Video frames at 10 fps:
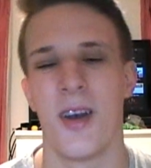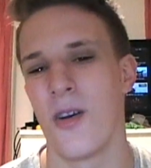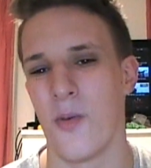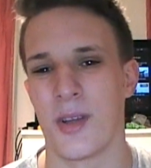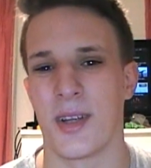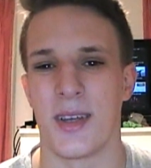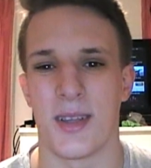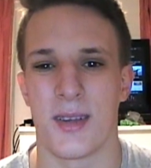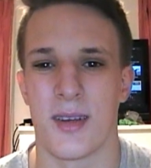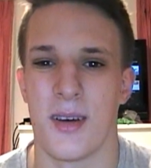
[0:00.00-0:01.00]
which I need
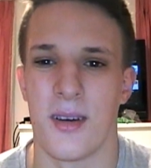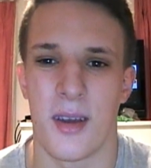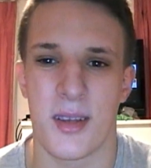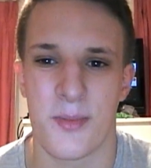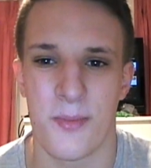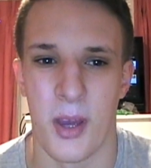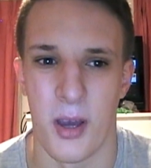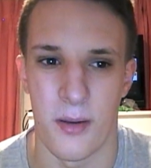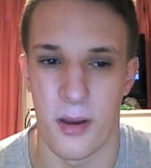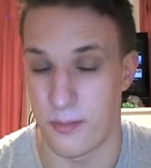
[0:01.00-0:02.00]
to
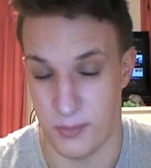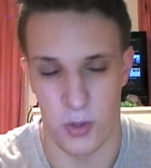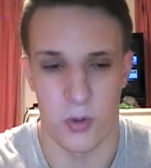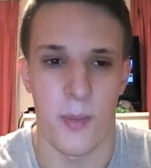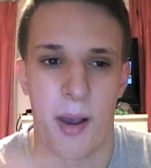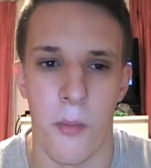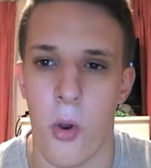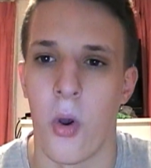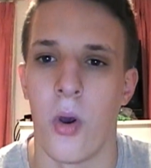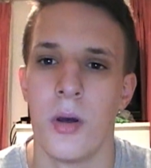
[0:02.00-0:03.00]
uh, talk about
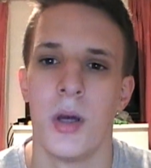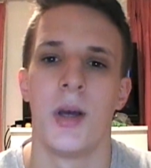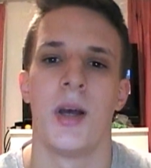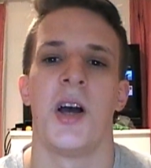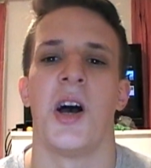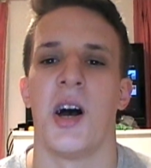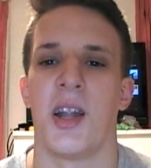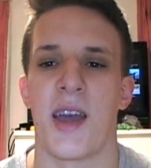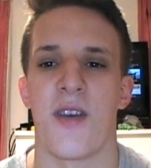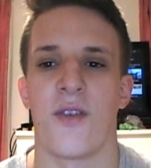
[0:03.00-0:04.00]
more uh,
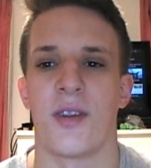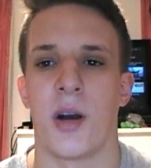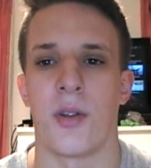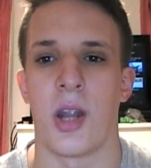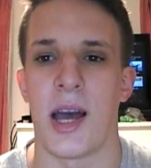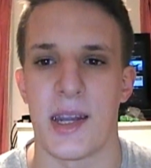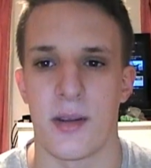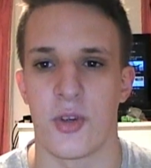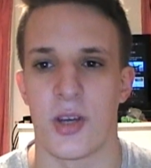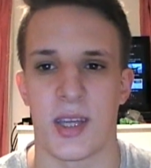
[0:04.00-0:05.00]
later on down the line.
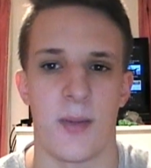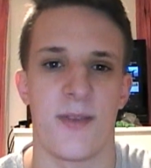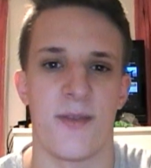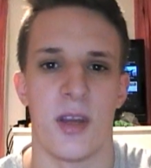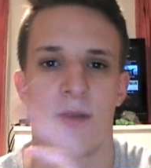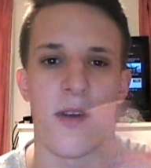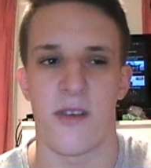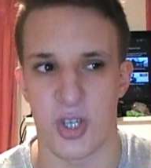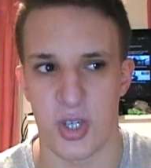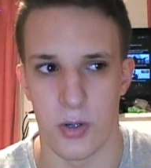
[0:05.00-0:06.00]
I'm trying to keep this video
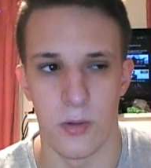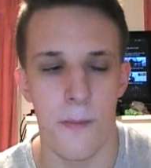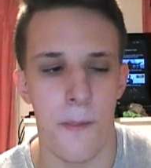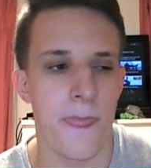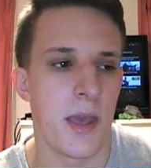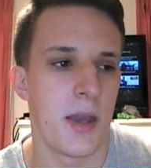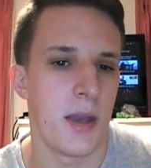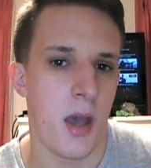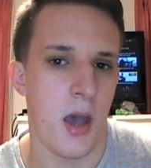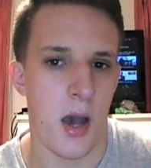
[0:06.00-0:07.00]
very short.
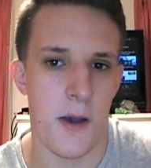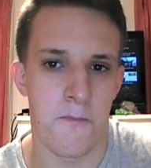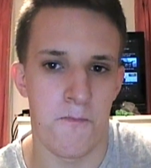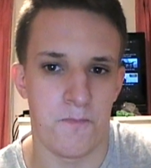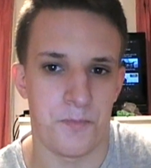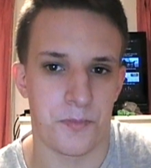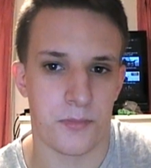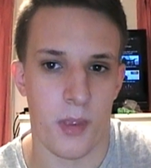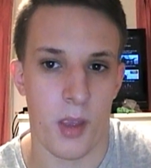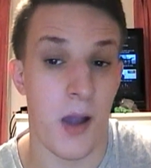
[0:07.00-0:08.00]
Um,
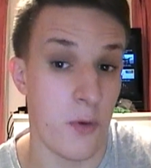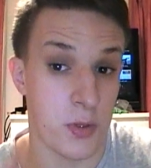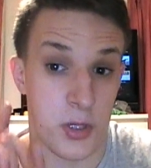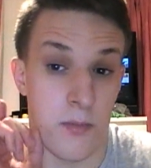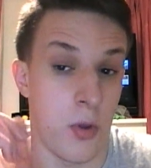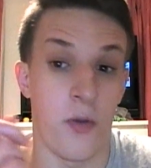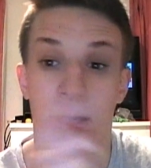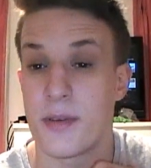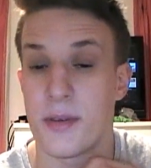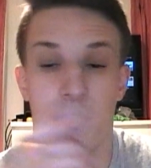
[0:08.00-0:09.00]
I've also
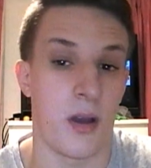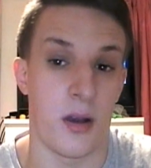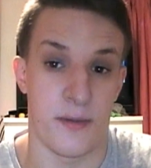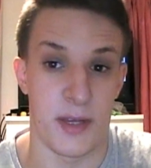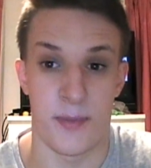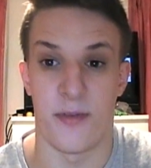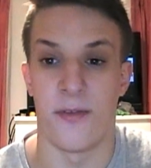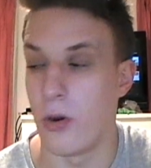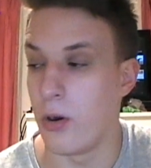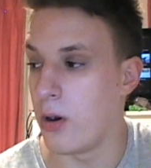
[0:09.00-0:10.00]
moved, I said
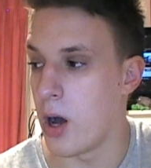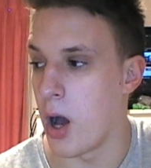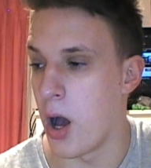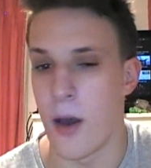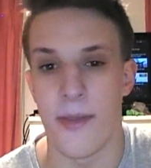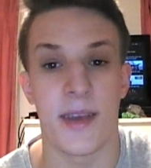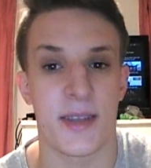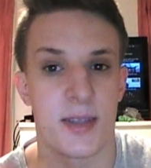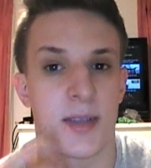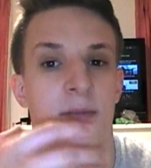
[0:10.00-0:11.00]
before, uh,
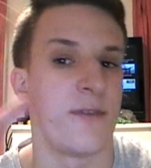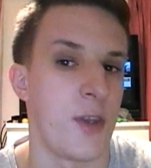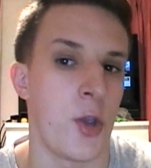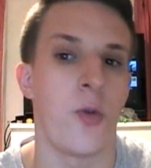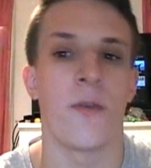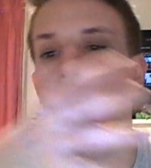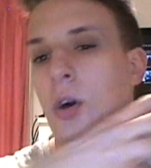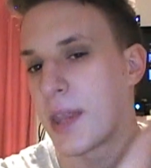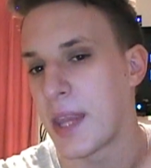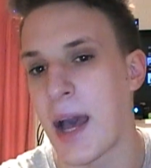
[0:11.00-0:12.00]
this view you've
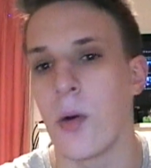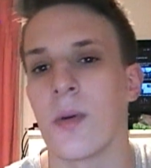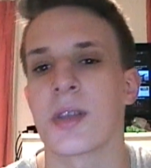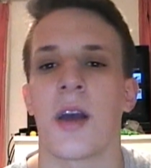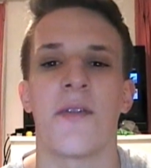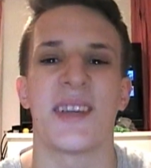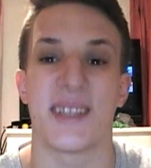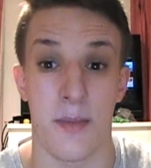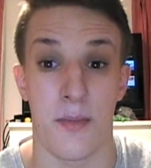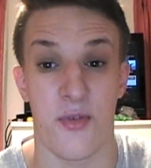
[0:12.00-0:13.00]
got now is currently
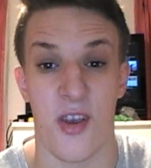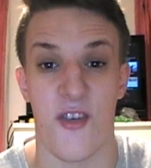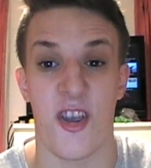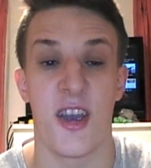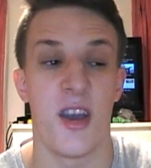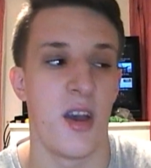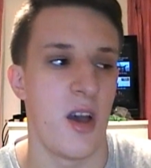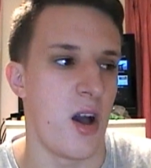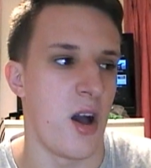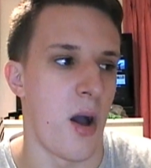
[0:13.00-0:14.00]
temporary
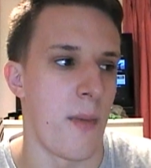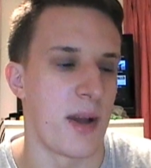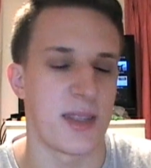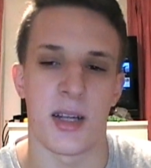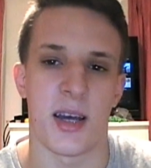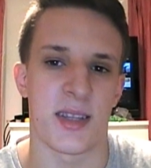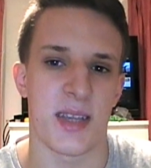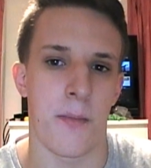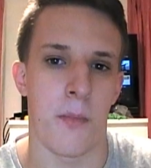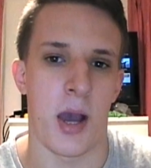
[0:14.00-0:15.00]
um, until I
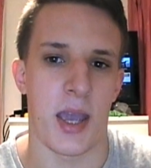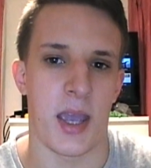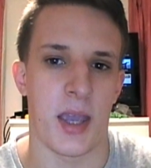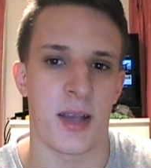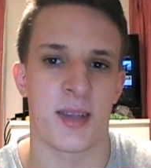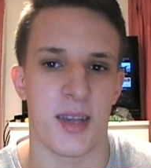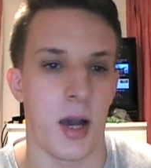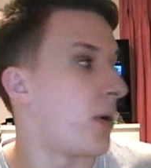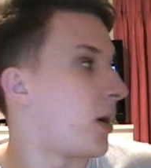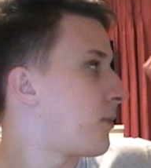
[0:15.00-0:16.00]
set my
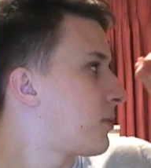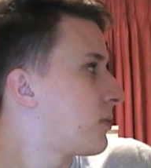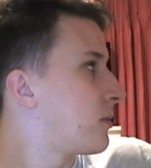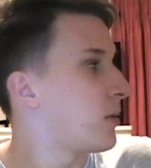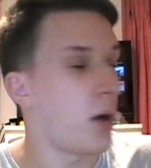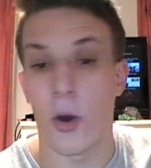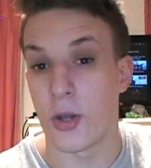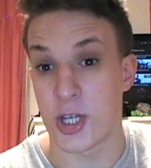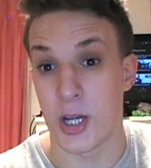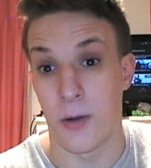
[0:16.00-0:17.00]
setup up on
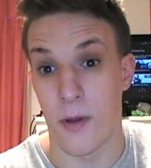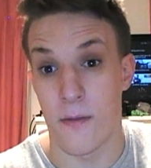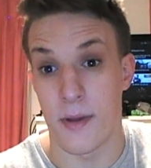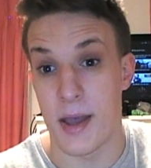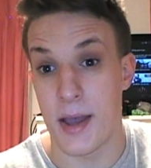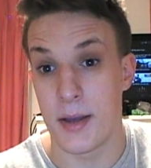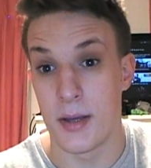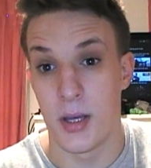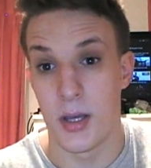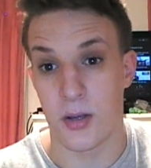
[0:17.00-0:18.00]
a shelf over there.
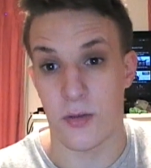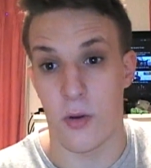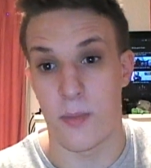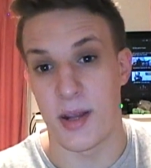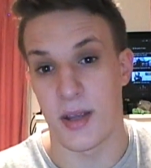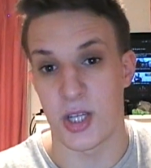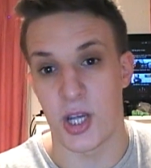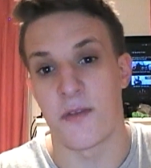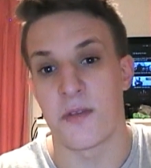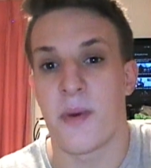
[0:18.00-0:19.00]
We've got plenty of
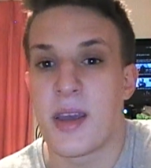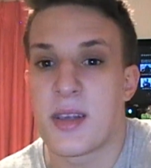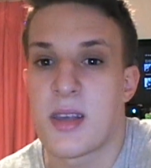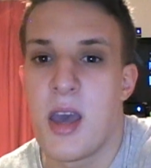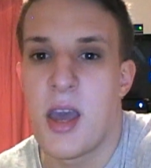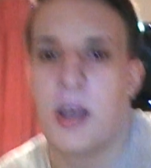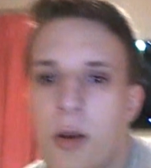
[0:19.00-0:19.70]
shelf space. It'll